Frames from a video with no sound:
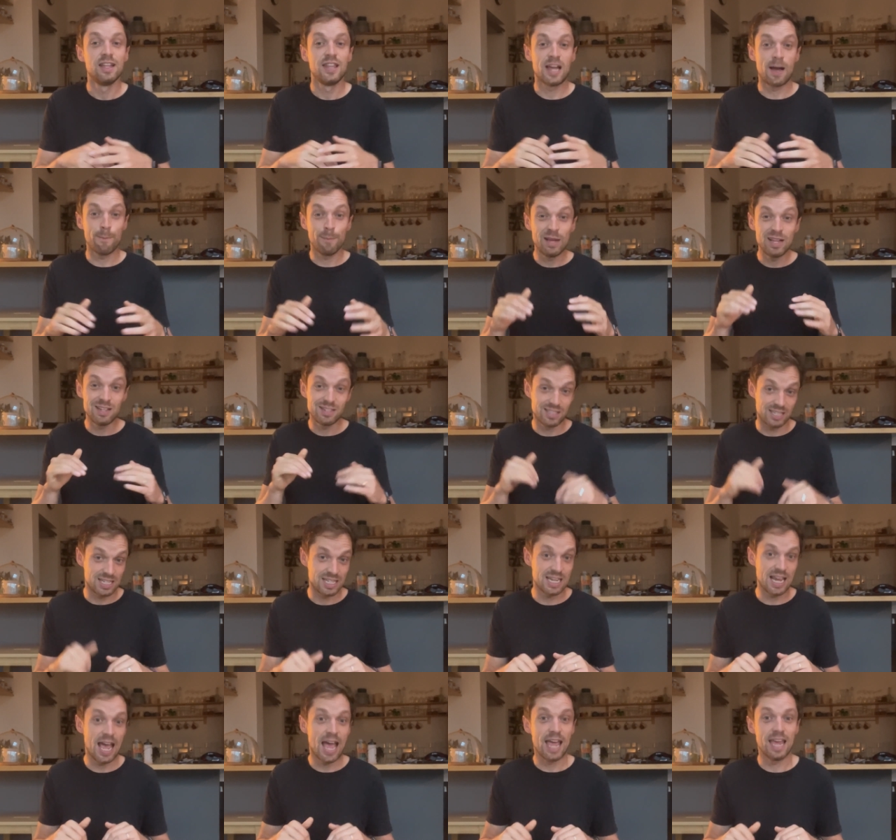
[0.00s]
that means
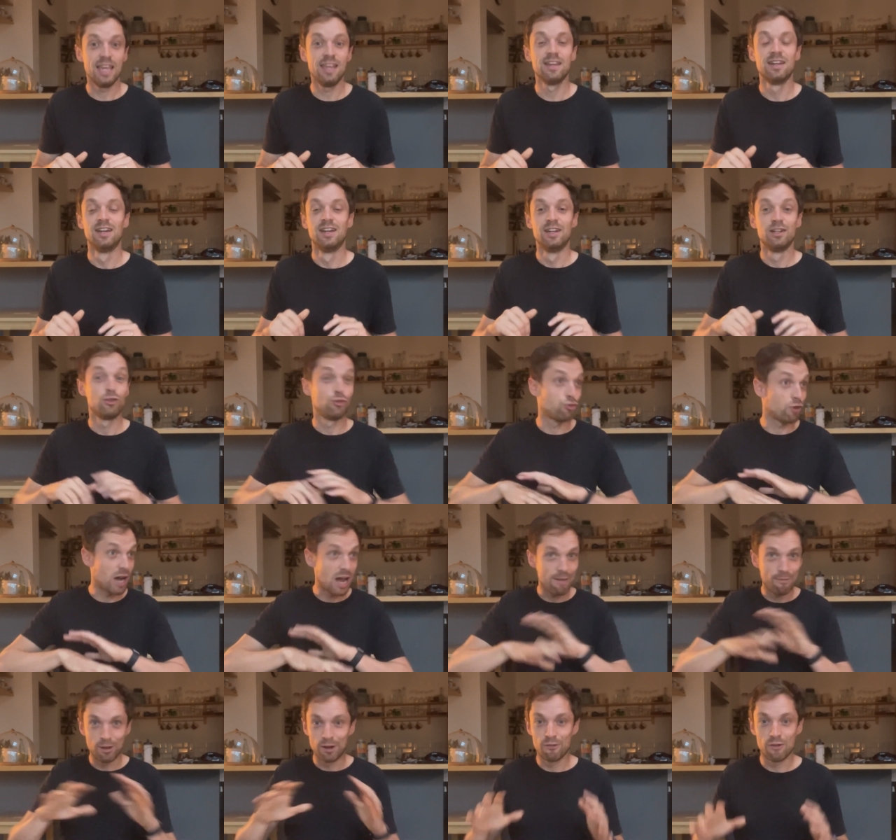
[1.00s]
today
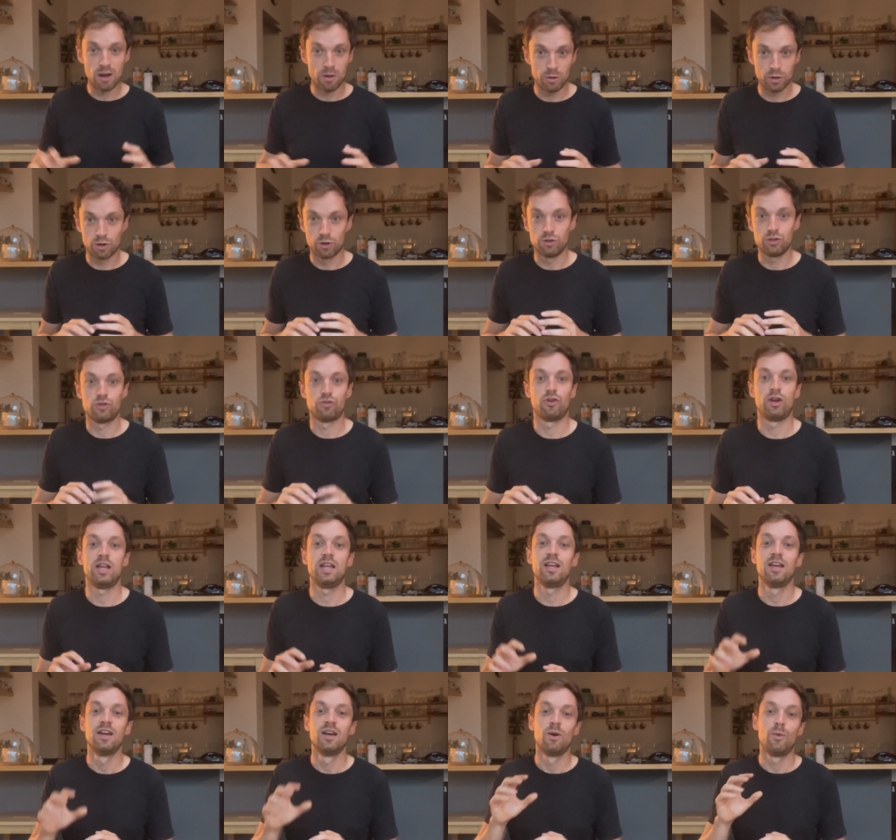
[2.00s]
driving around the
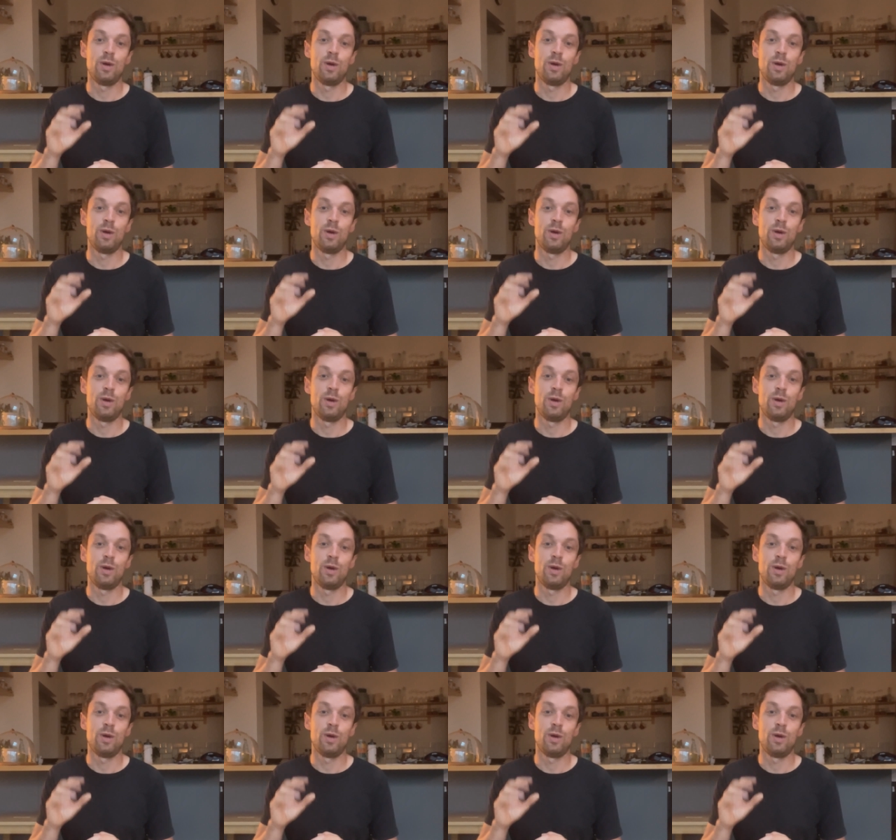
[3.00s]
country,